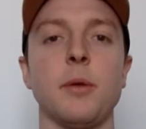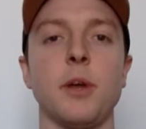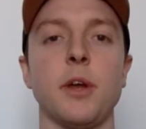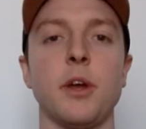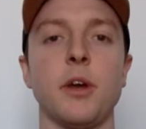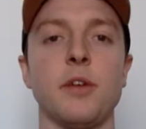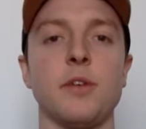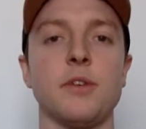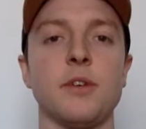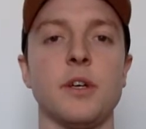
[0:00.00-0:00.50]
to
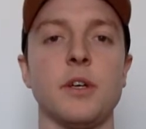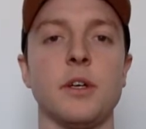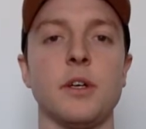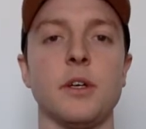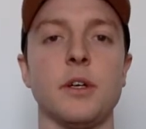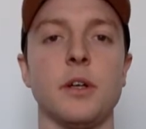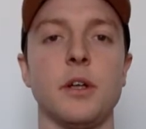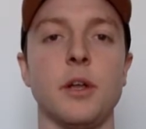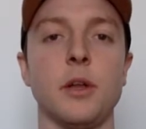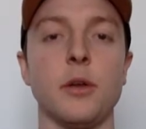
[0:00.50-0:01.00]
go
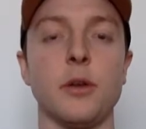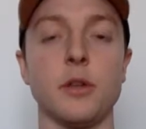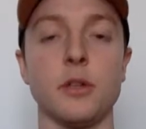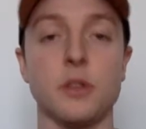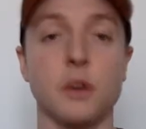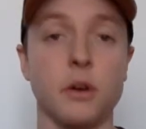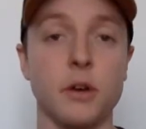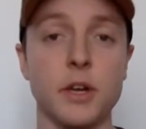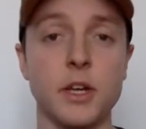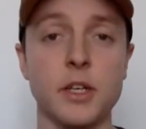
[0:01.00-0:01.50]
for Luka
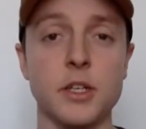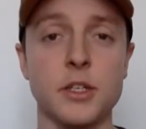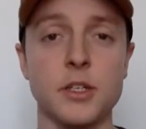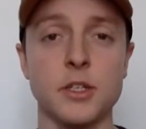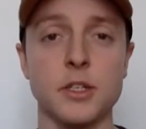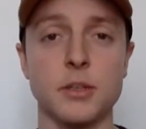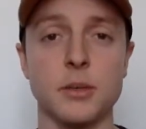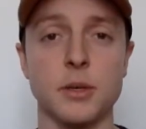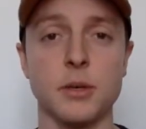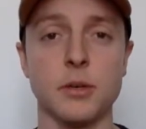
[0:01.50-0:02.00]

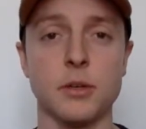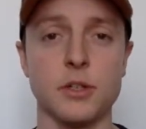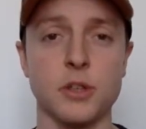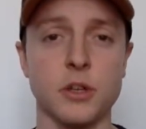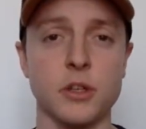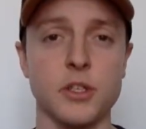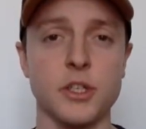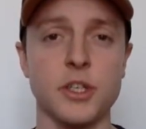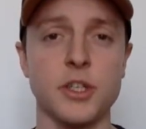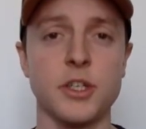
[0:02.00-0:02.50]
Doncic as well, or
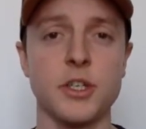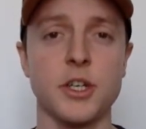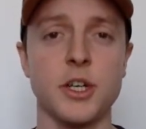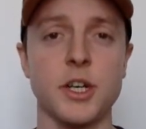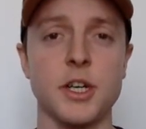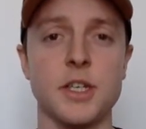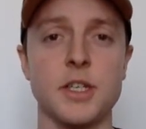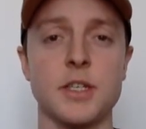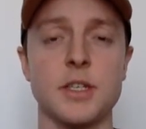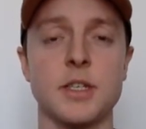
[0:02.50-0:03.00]
Doncic.
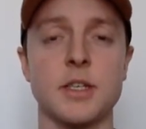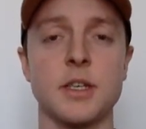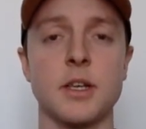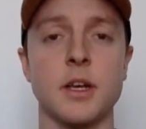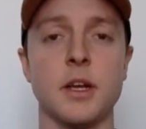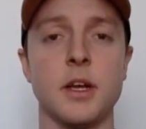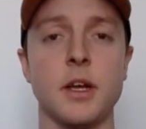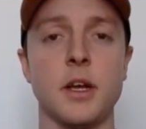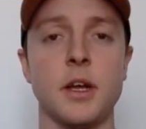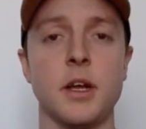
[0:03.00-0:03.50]
He's
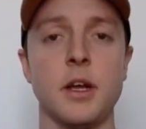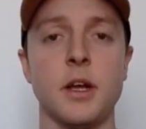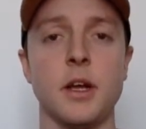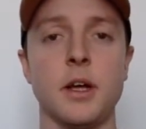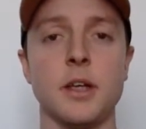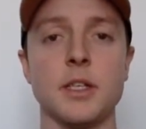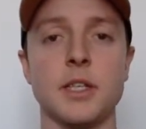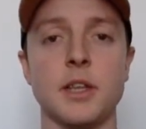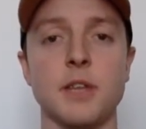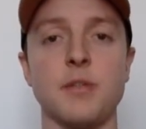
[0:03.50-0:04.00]

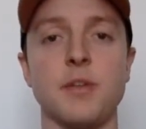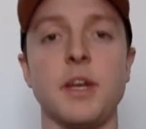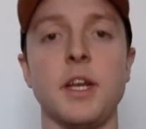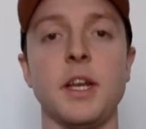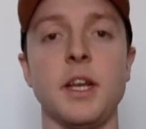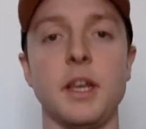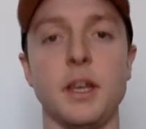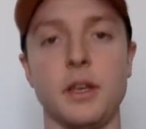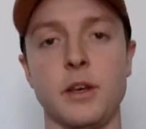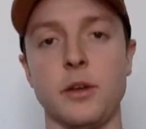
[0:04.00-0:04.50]
a
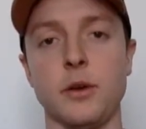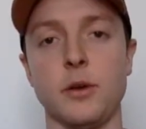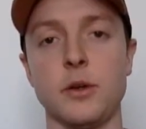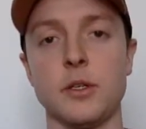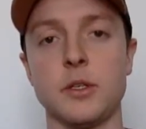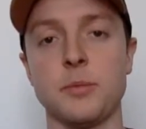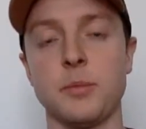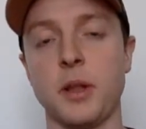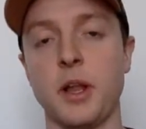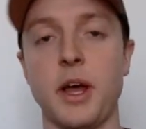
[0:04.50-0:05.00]
Slovenian
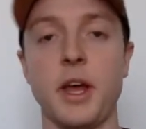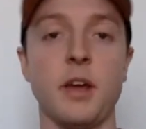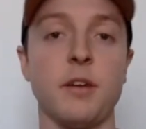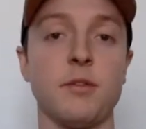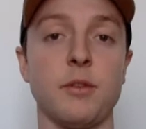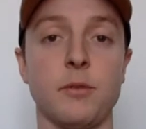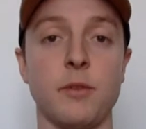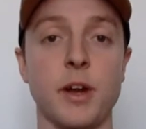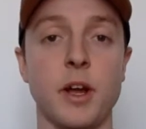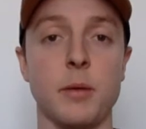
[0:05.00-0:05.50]
who's playing
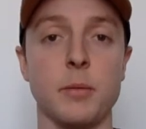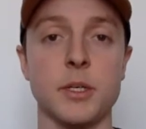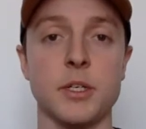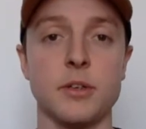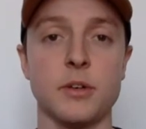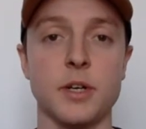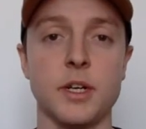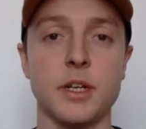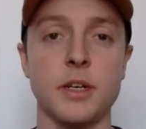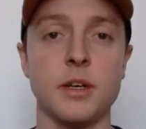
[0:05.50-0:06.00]
for Real
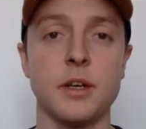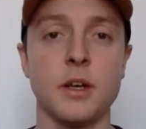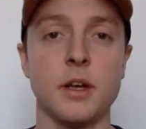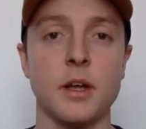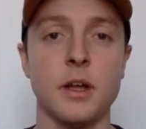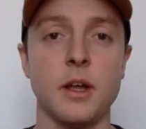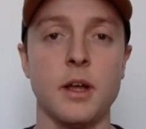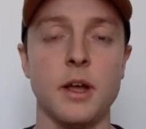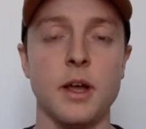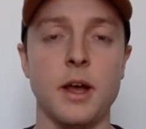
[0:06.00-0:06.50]
Madrid
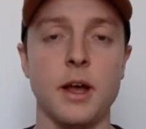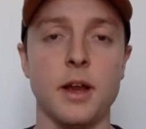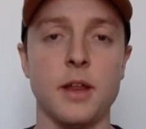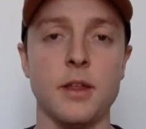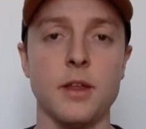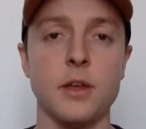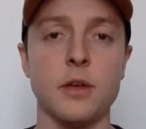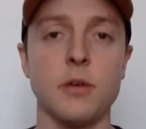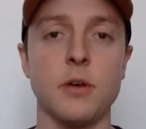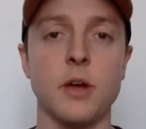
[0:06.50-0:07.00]
out in
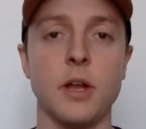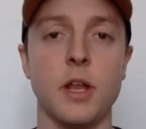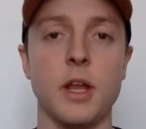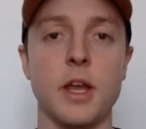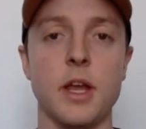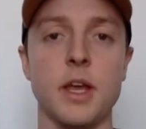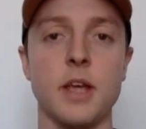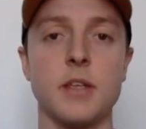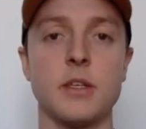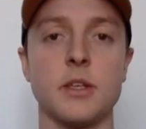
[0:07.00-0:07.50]
the Euro
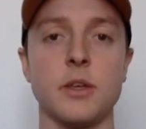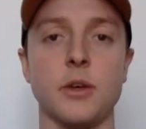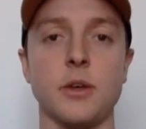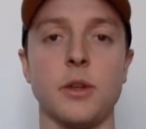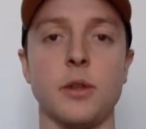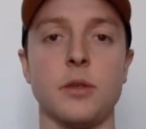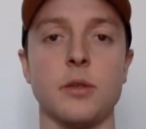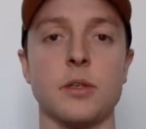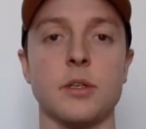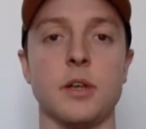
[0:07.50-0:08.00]
Leagues, who
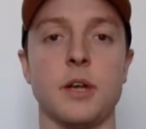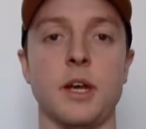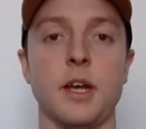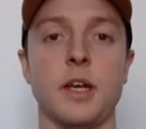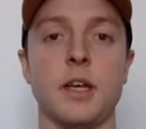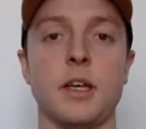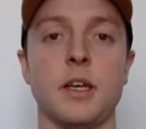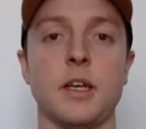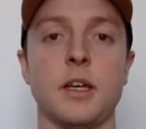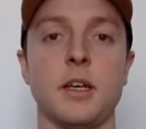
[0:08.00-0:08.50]
looks
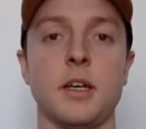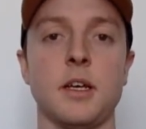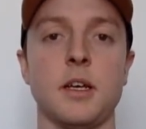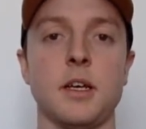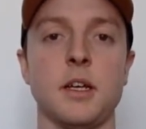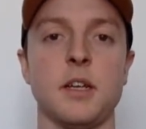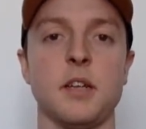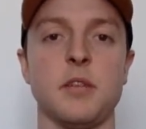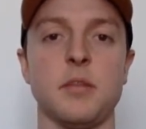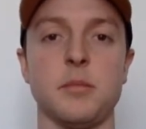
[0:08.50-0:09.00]
like
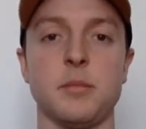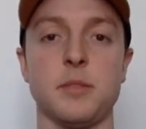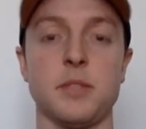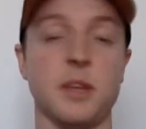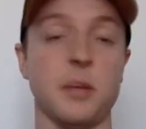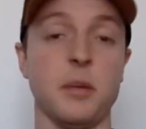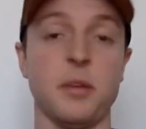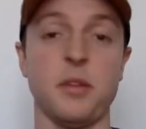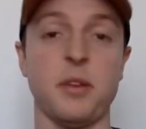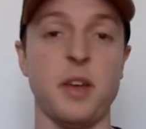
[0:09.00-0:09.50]

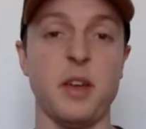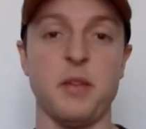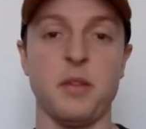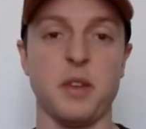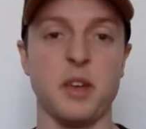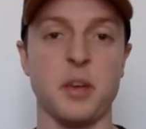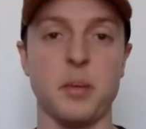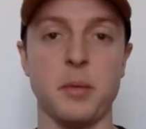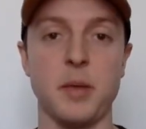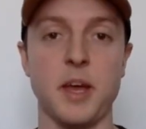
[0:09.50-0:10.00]
some have
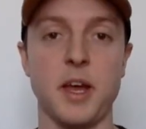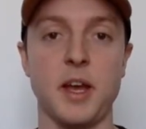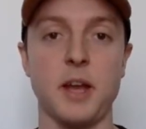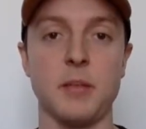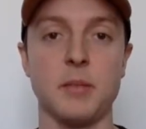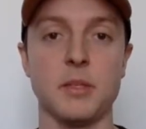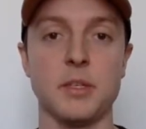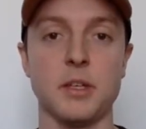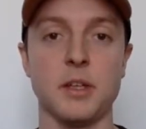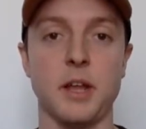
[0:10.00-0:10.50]
even compared
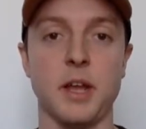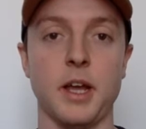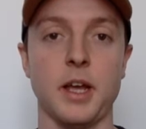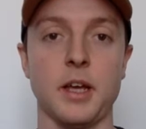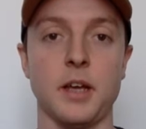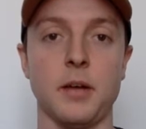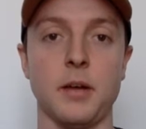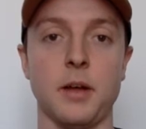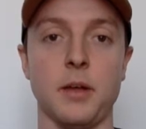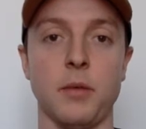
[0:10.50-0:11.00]
him to like
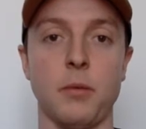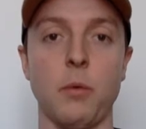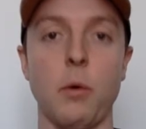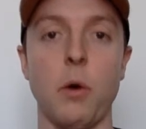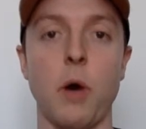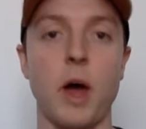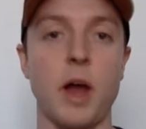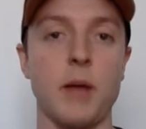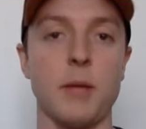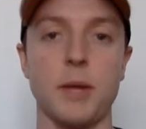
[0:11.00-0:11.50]
a
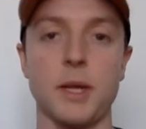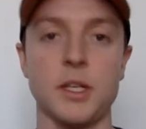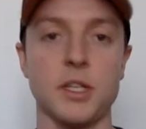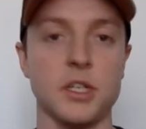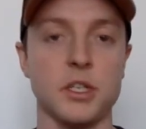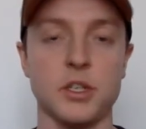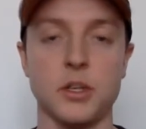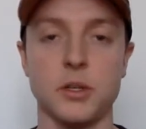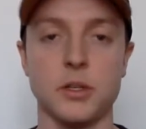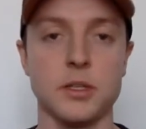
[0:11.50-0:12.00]
white
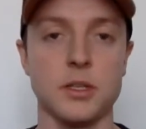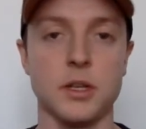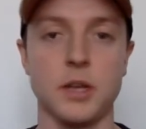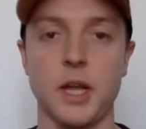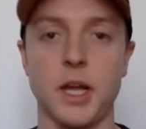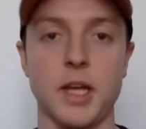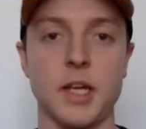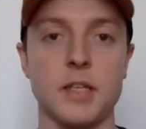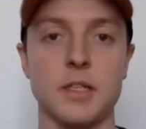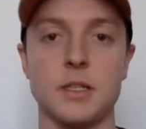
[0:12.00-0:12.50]
Magic Johnson,
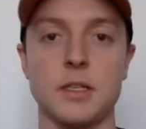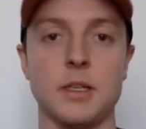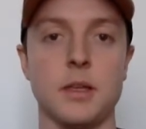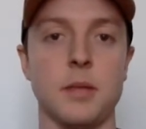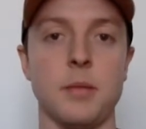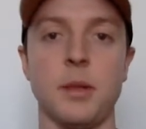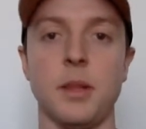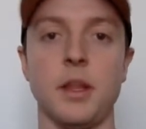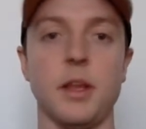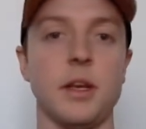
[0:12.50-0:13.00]
like his
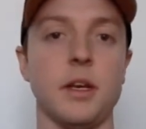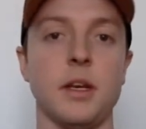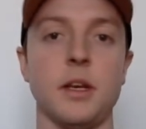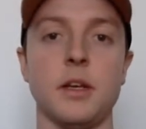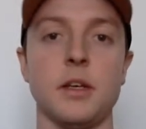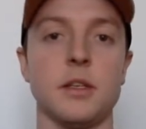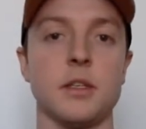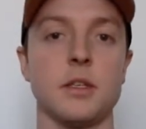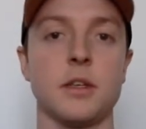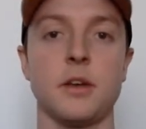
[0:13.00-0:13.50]
ability to
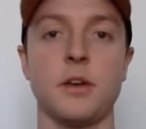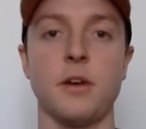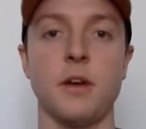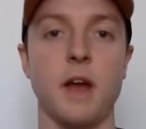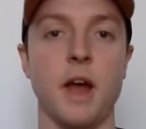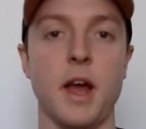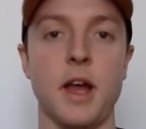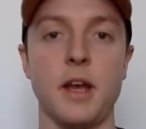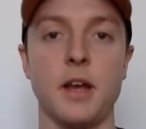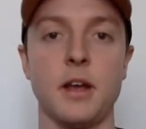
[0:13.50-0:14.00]
just create